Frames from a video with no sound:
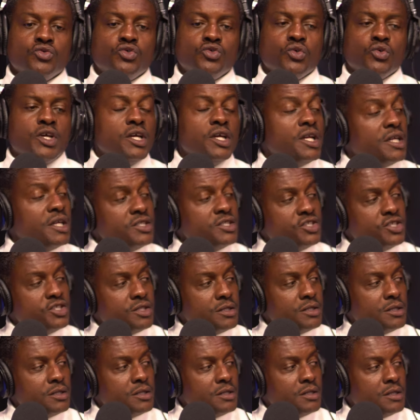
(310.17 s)
you get
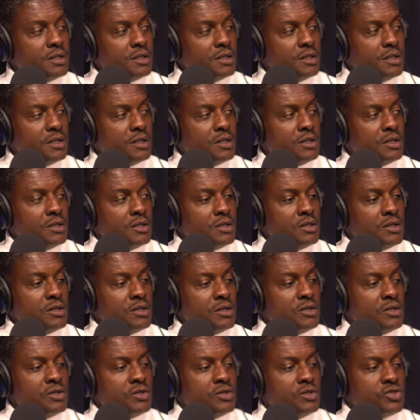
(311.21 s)
injured.
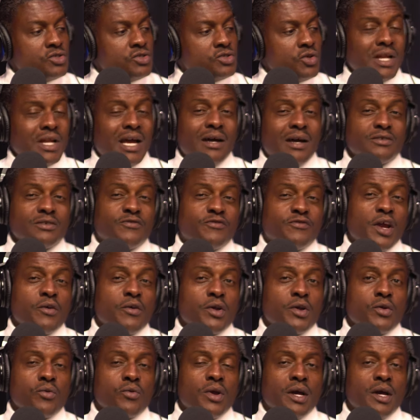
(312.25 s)
So now it's
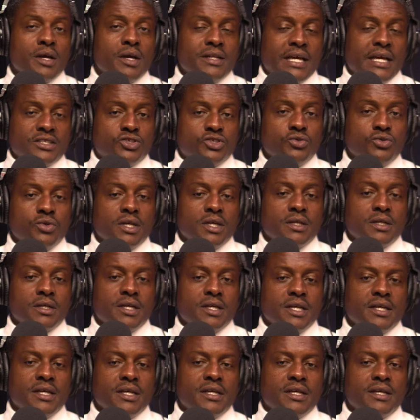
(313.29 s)
very rare that you can
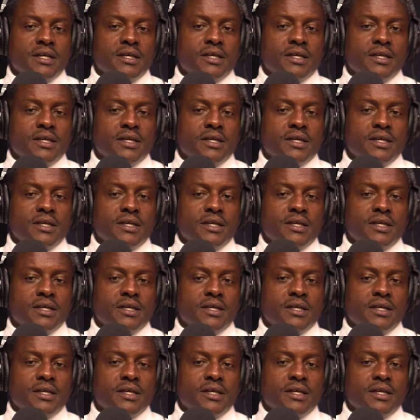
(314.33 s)
get